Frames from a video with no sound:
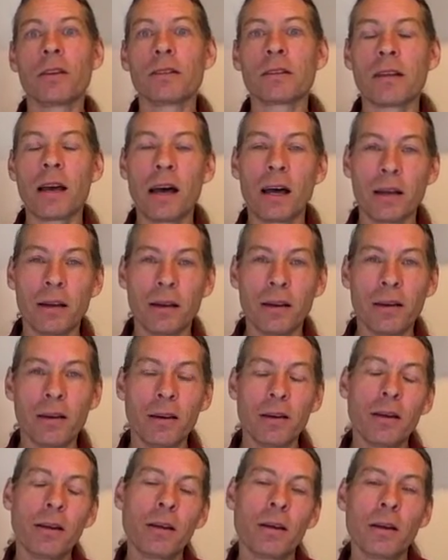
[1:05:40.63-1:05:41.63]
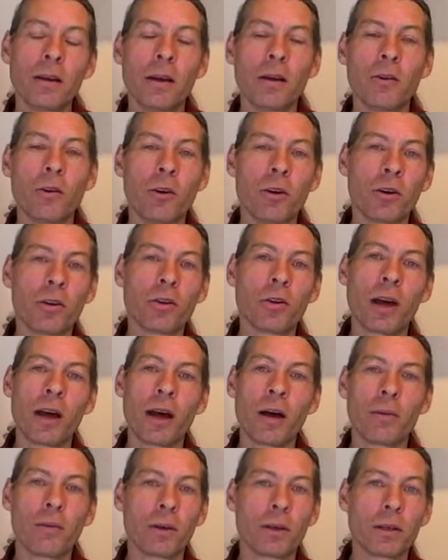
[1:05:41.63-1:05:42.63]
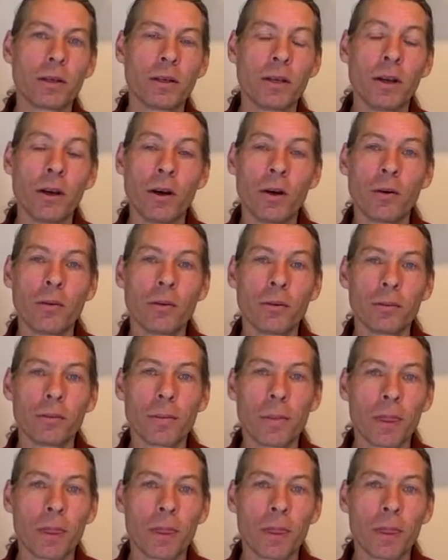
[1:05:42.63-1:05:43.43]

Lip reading: sun in order to have, you know,